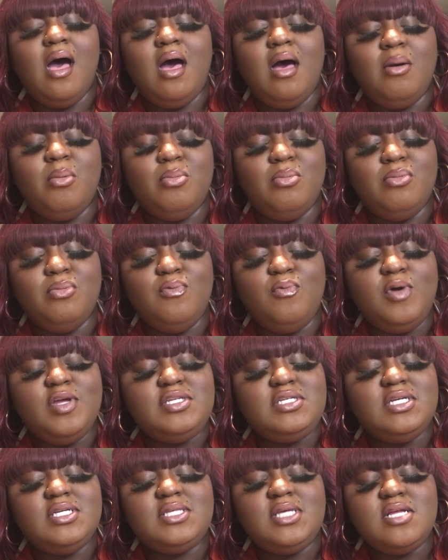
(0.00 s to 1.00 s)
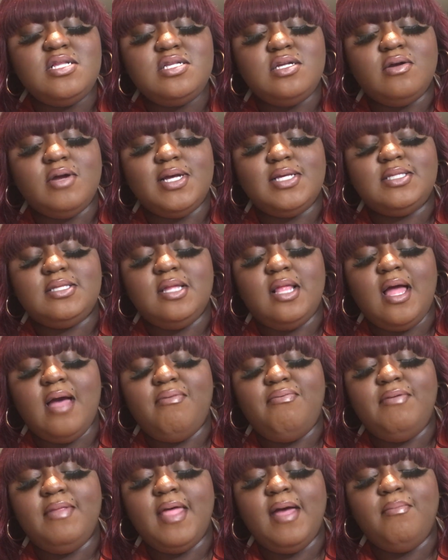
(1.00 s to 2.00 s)
um, which is interesting i
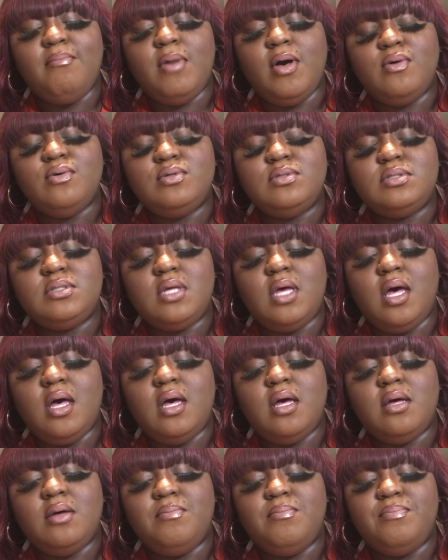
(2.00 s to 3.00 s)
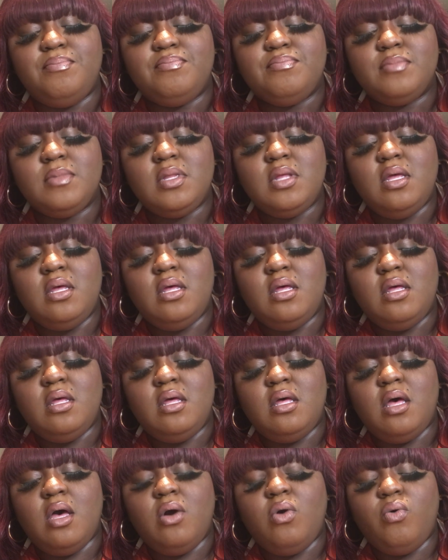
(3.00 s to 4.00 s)
feel like most um,
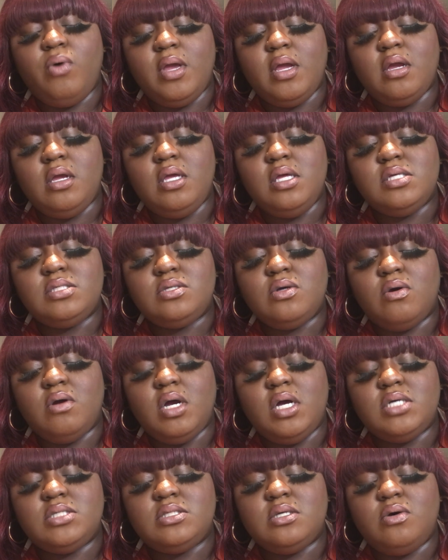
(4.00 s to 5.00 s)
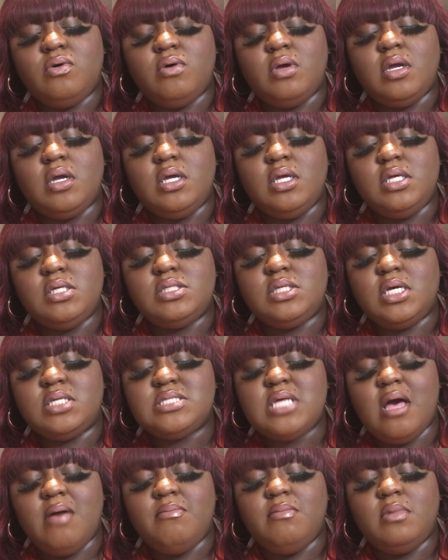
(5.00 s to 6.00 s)
aquarius or us aquarius because
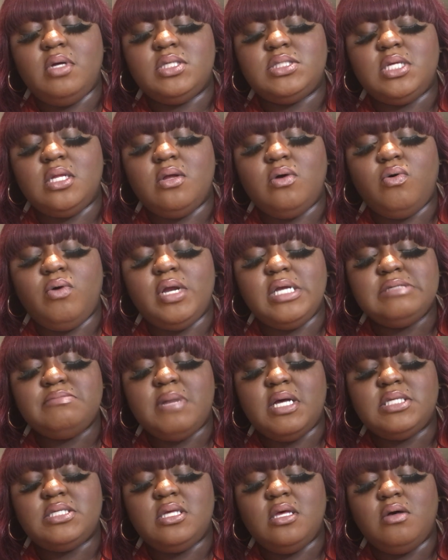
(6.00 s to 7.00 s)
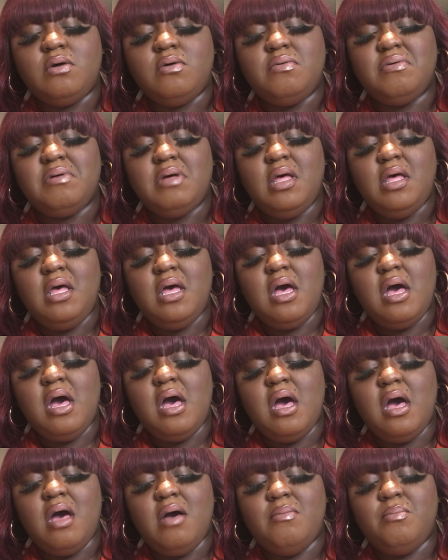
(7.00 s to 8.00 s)
i'm a sun aquarius myself
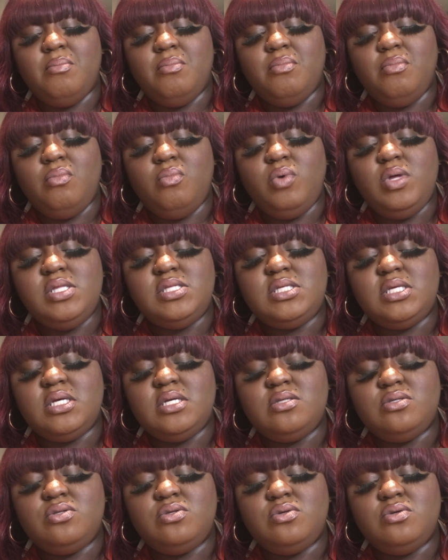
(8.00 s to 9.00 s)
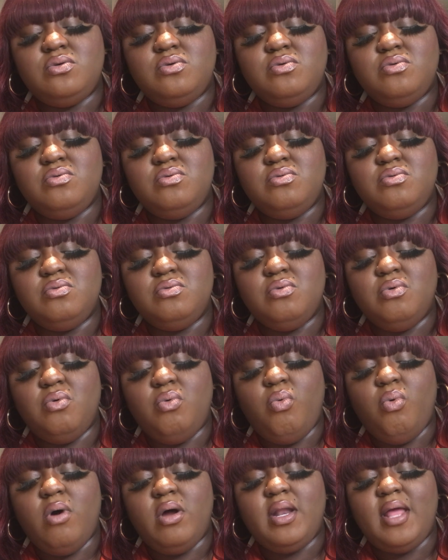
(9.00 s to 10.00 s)
um, we tend to
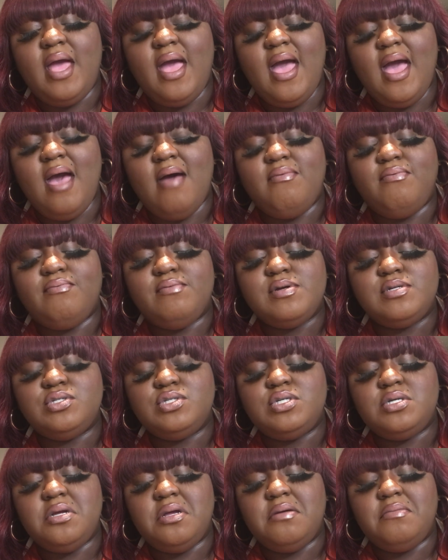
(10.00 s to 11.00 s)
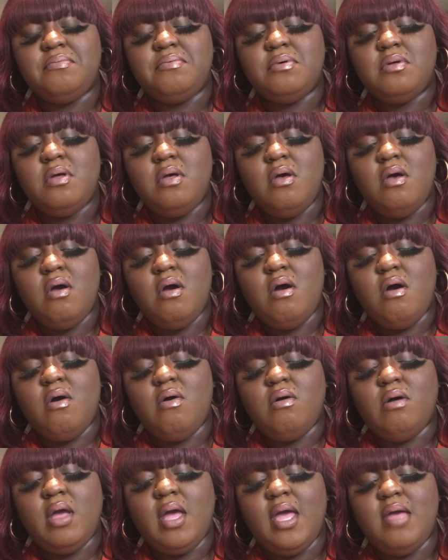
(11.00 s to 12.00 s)
want to have friendship
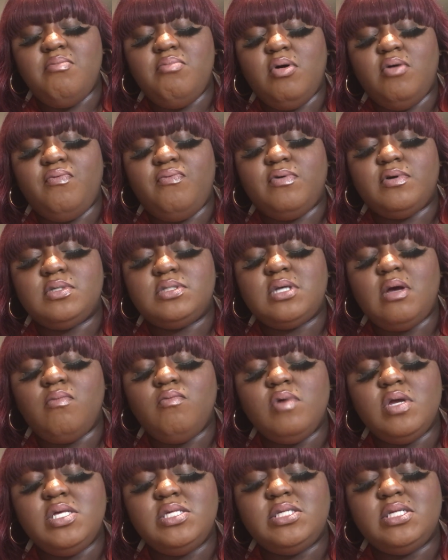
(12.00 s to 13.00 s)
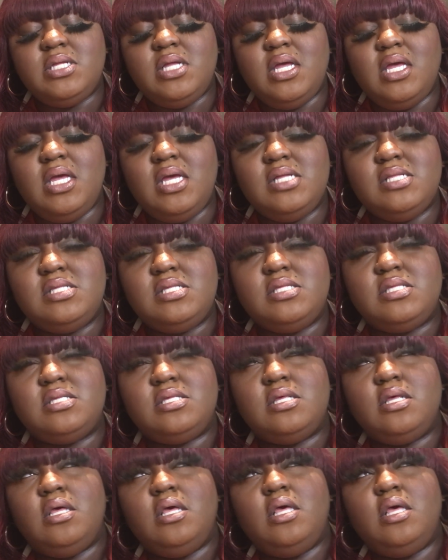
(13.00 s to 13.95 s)
okay but for some reason it's